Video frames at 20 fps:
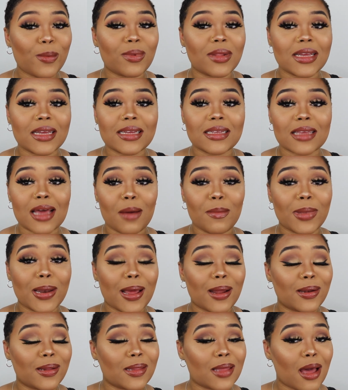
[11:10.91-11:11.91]
Please comment
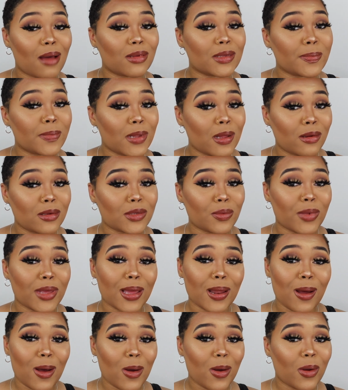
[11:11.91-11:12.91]
down in the comments below so we
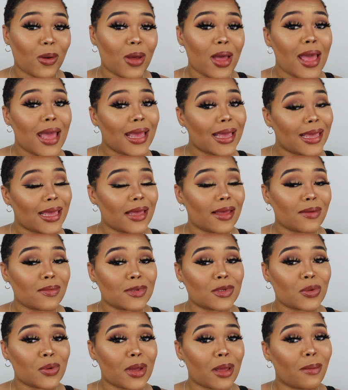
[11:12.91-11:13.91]
can all get
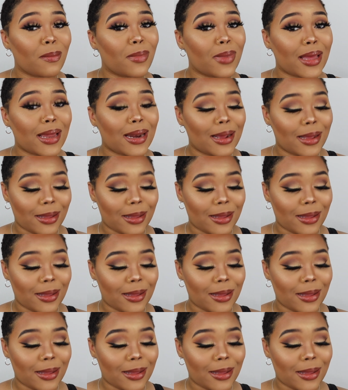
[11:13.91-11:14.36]
hip to it. But